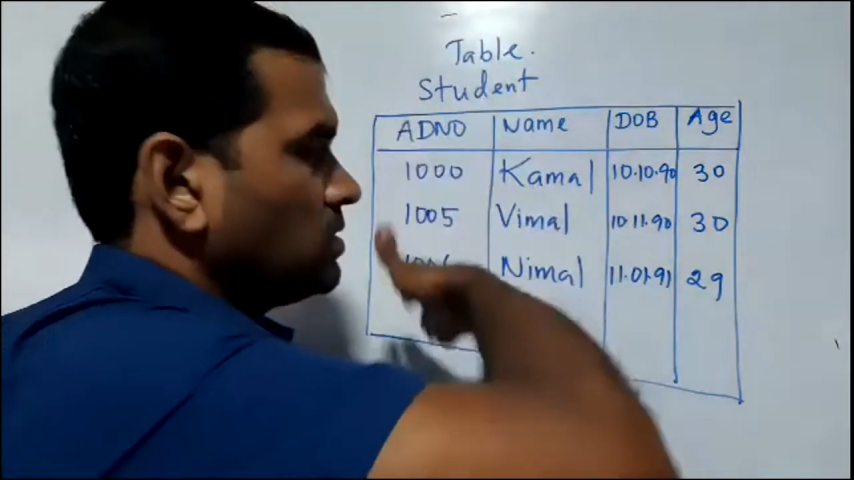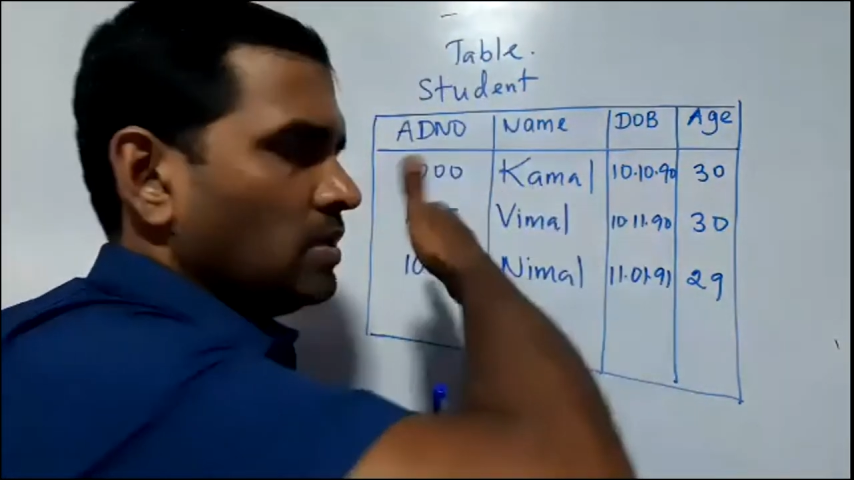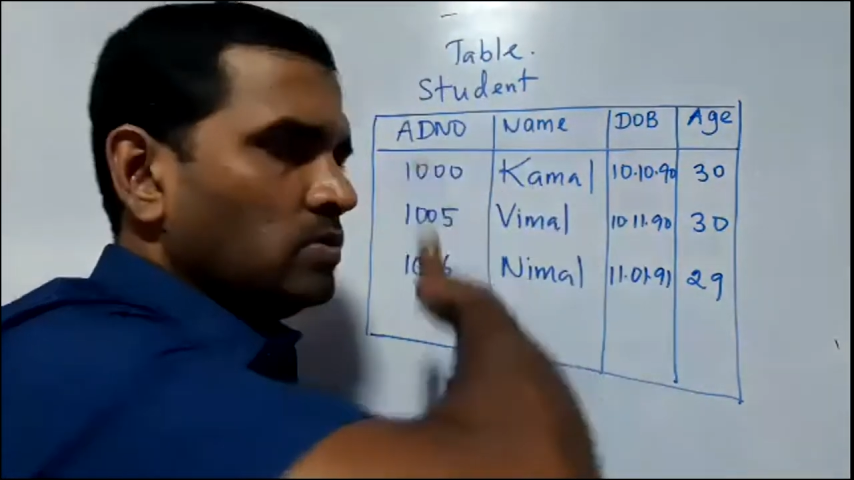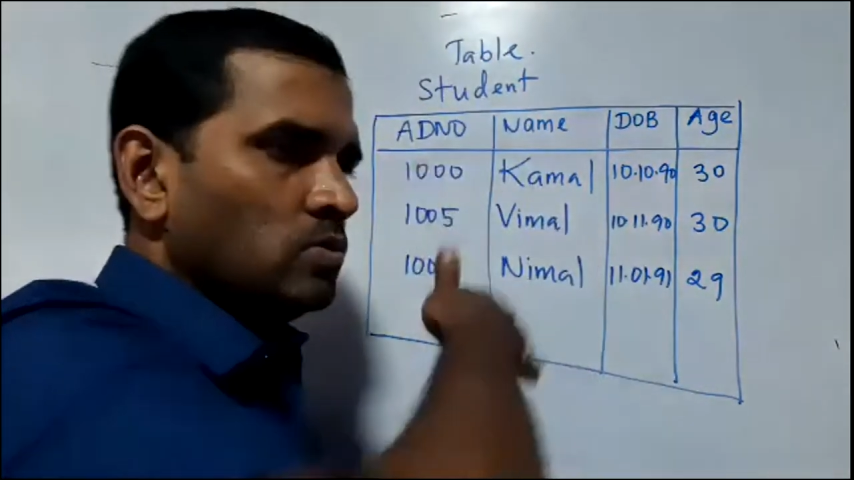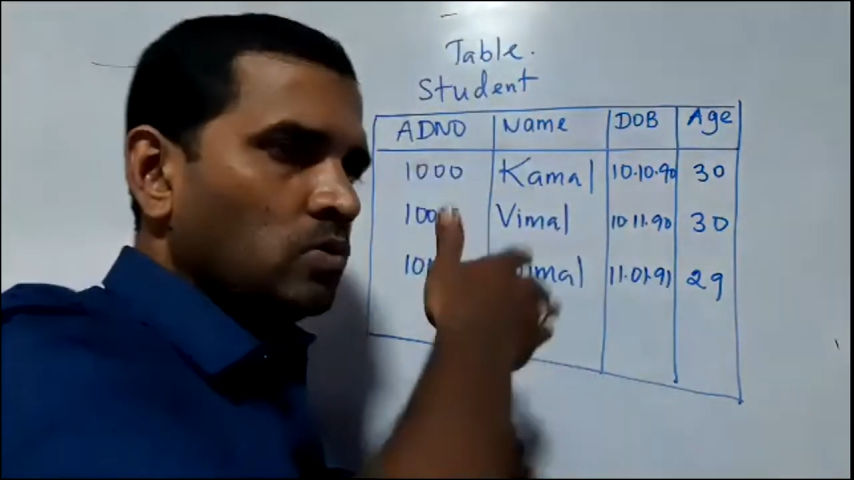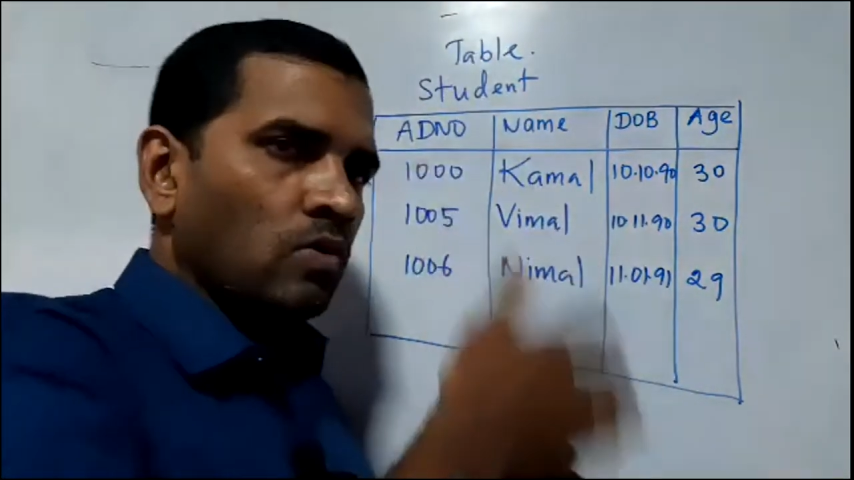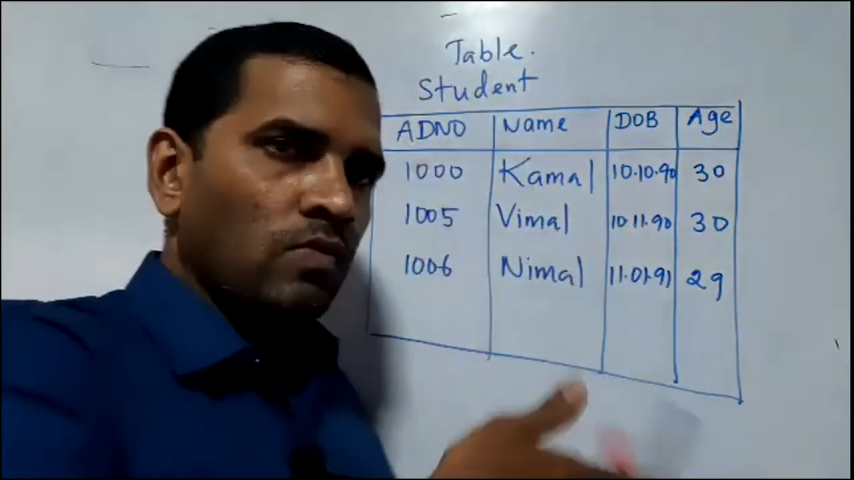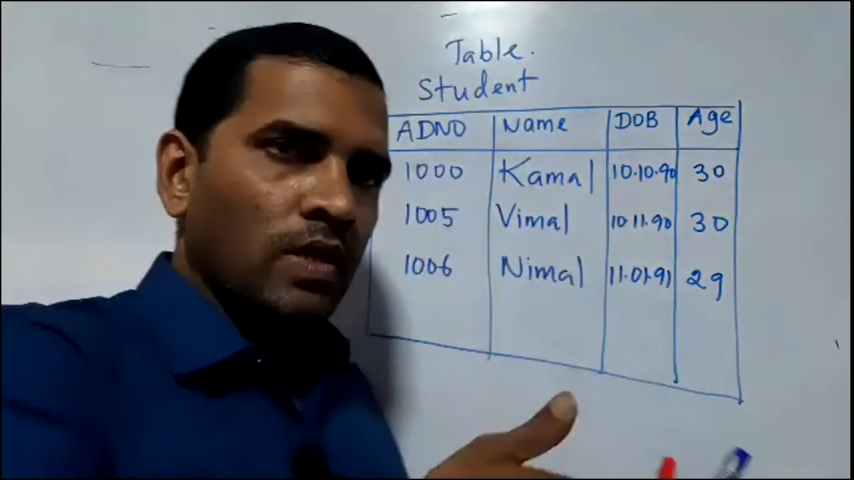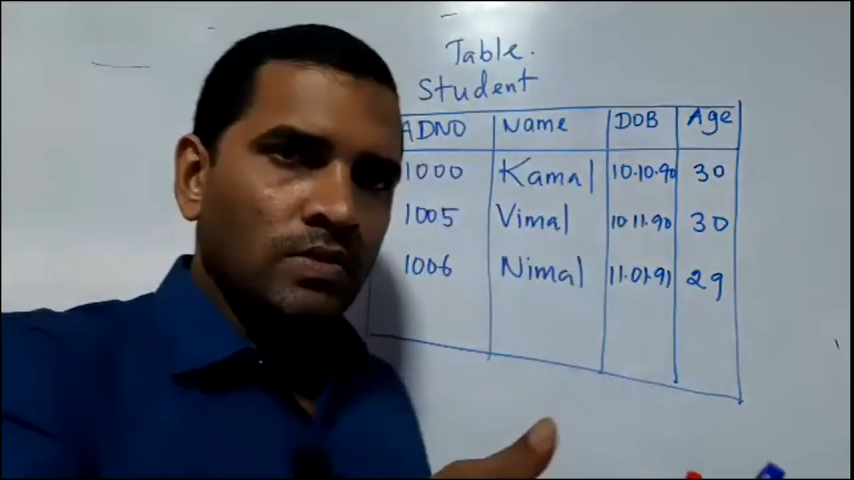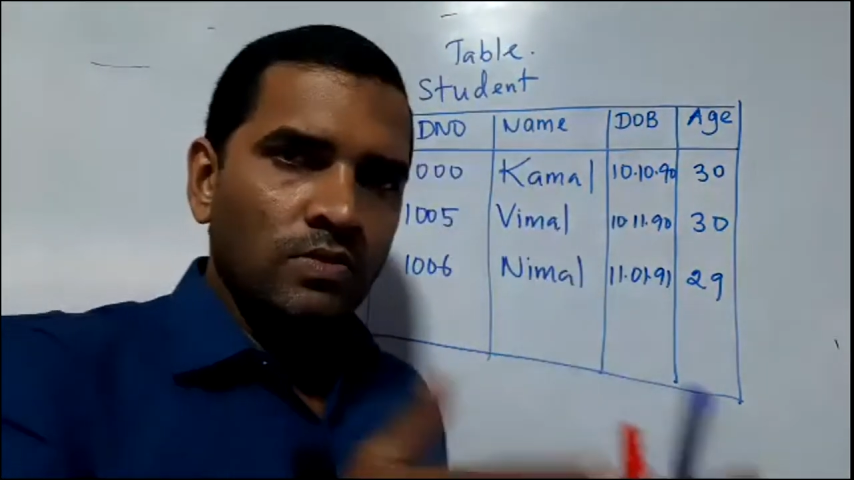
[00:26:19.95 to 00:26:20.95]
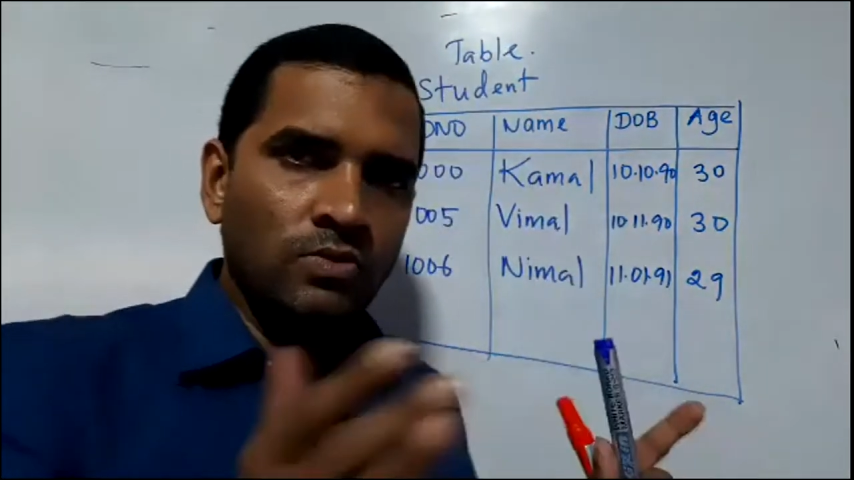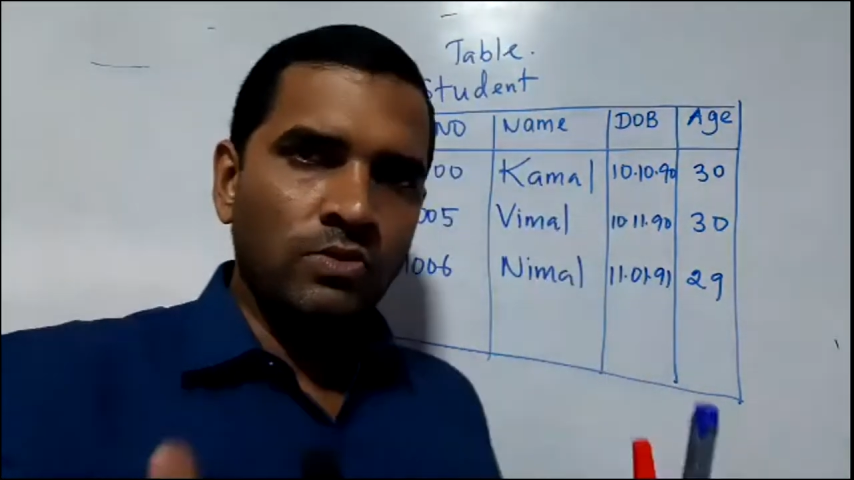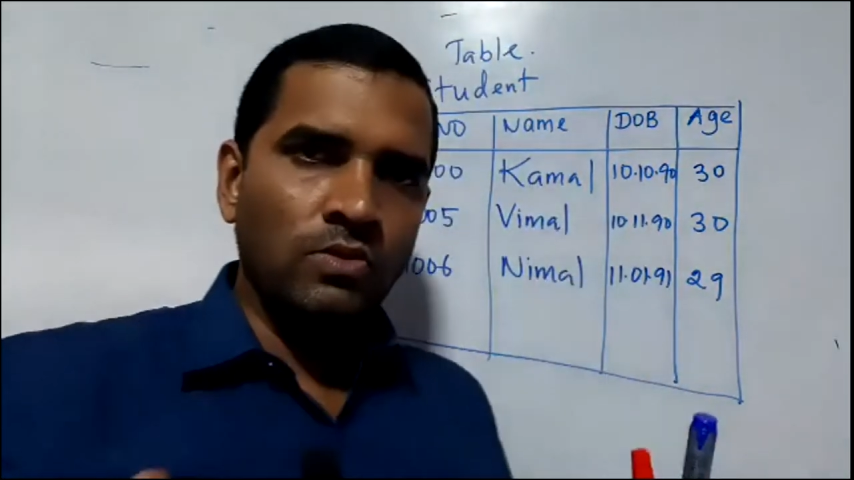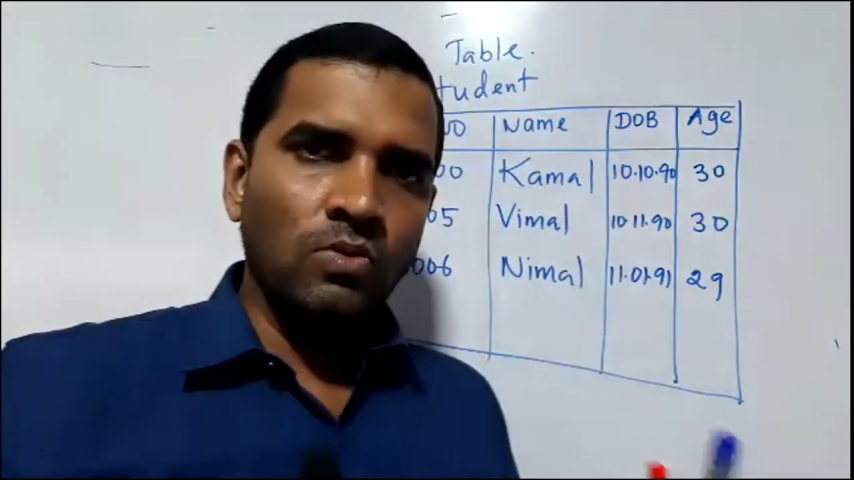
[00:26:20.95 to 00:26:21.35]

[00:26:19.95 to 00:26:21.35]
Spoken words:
that you always used to